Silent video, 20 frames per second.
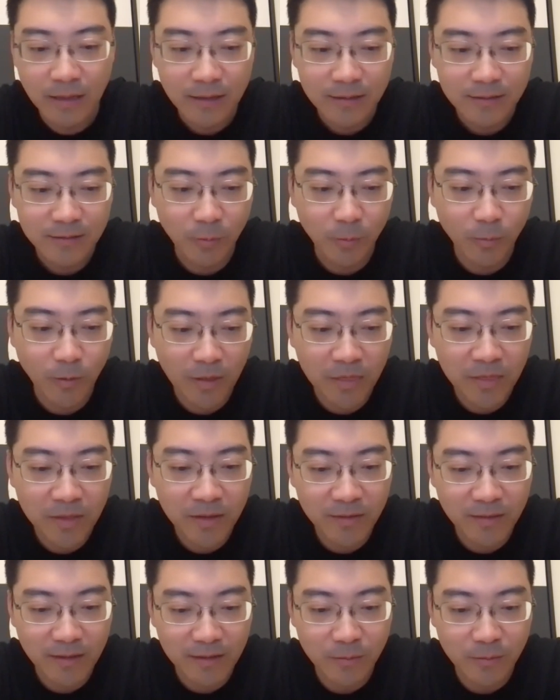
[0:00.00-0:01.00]
So one
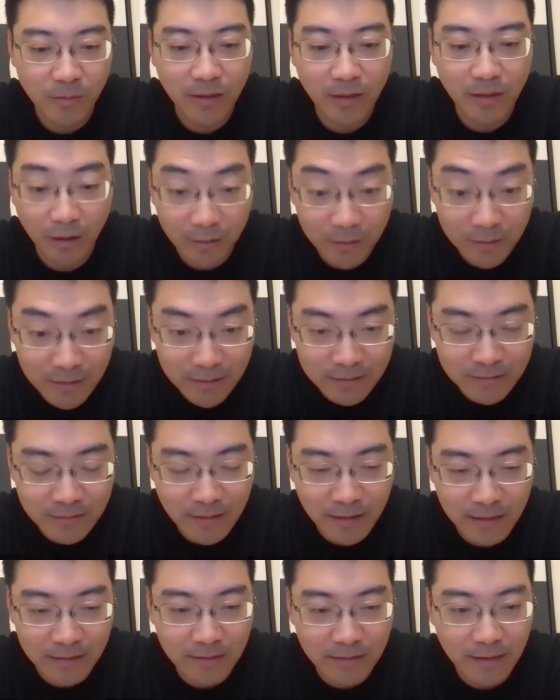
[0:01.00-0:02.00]
thing that we learned is
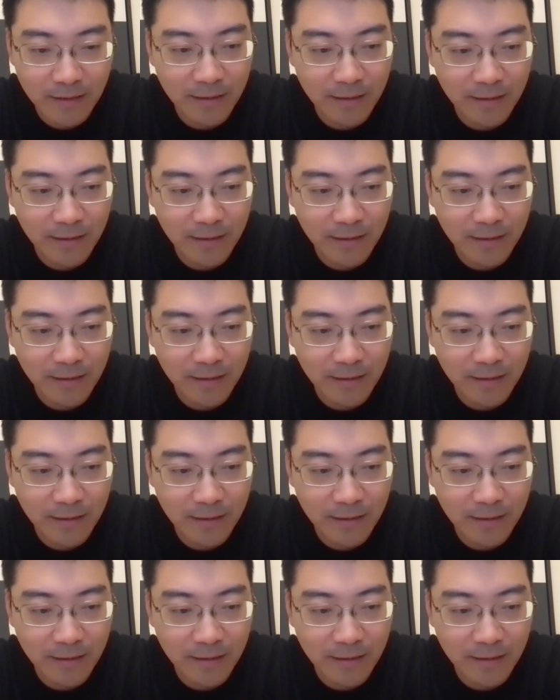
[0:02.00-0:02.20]
that